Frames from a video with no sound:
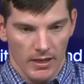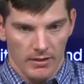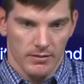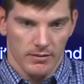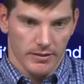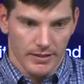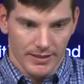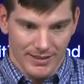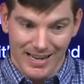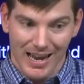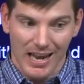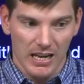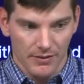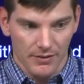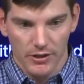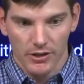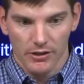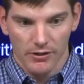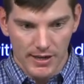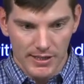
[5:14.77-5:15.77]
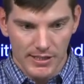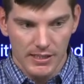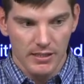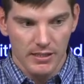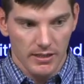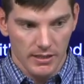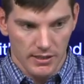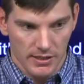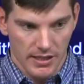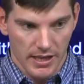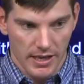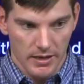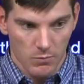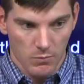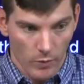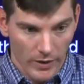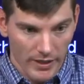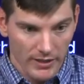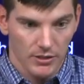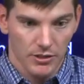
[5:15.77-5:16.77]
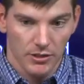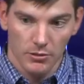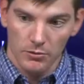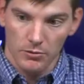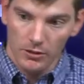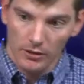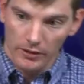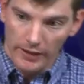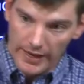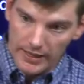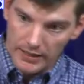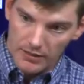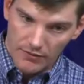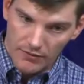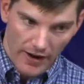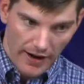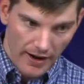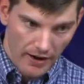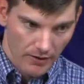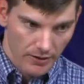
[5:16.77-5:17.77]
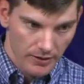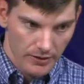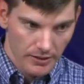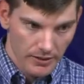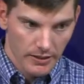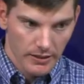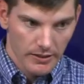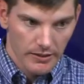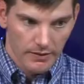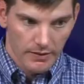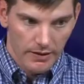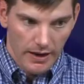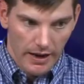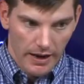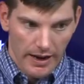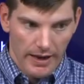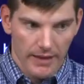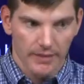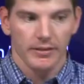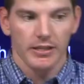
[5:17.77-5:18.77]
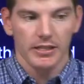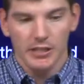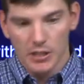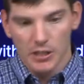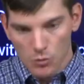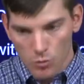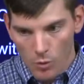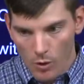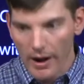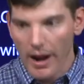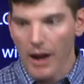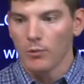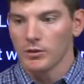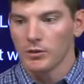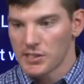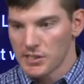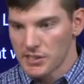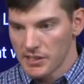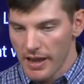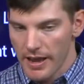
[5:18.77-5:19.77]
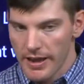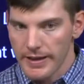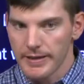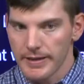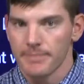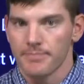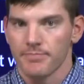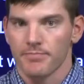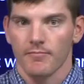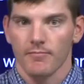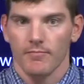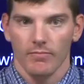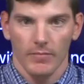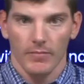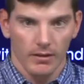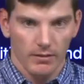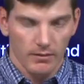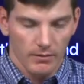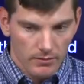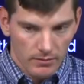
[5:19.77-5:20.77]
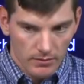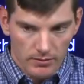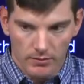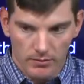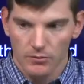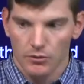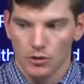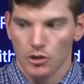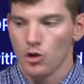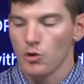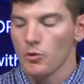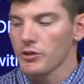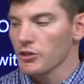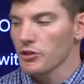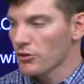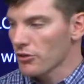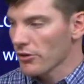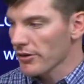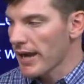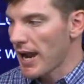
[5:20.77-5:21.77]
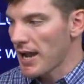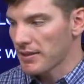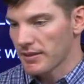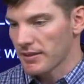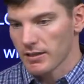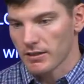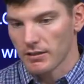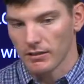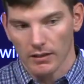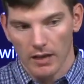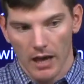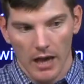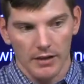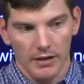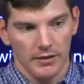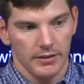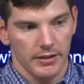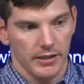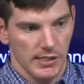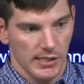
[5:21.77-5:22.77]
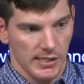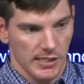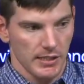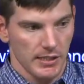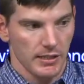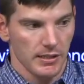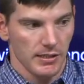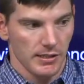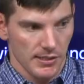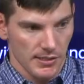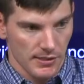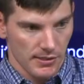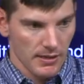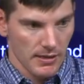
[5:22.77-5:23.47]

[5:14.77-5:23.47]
it's kind of interesting because they went to the land of Haran. And this is where I would say, to a degree, I think a lot of this is